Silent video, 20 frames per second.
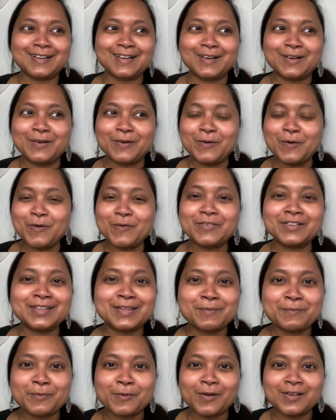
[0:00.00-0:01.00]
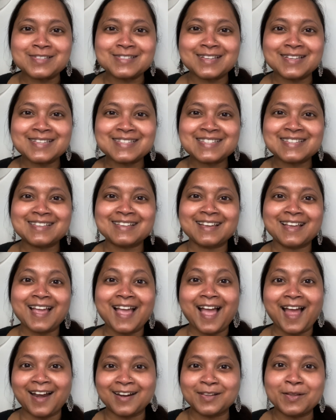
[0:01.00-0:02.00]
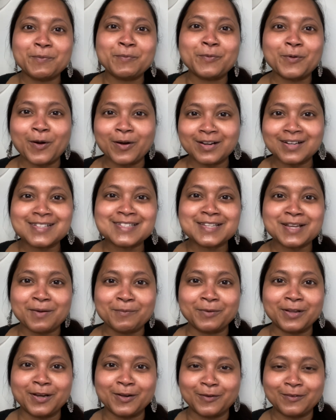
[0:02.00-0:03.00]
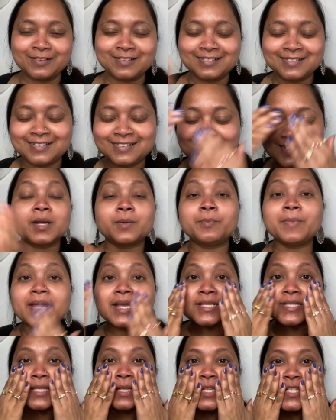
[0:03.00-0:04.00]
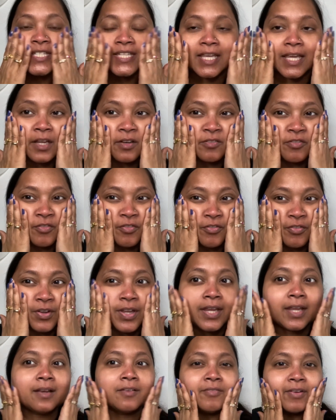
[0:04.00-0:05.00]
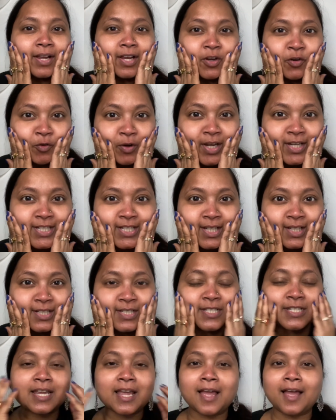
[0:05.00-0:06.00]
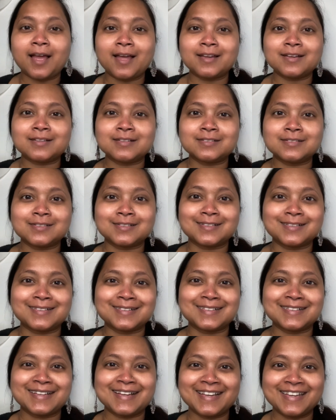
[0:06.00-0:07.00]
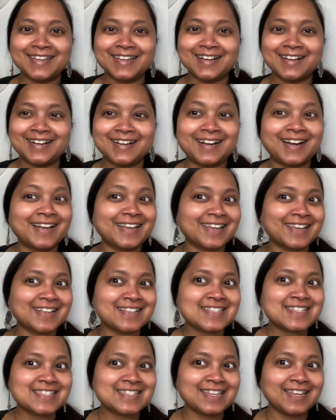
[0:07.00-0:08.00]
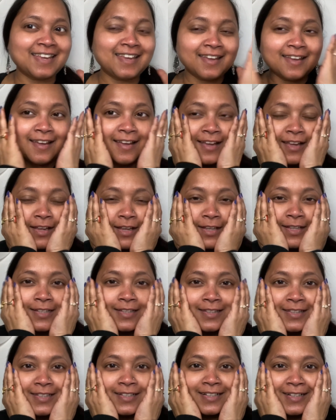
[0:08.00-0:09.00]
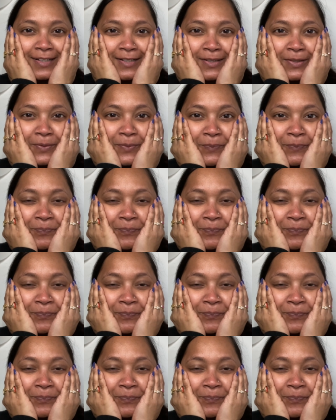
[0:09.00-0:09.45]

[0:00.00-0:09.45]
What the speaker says: go with the process and the products come along. It makes the skin feel very radiant, and yeah, I can see the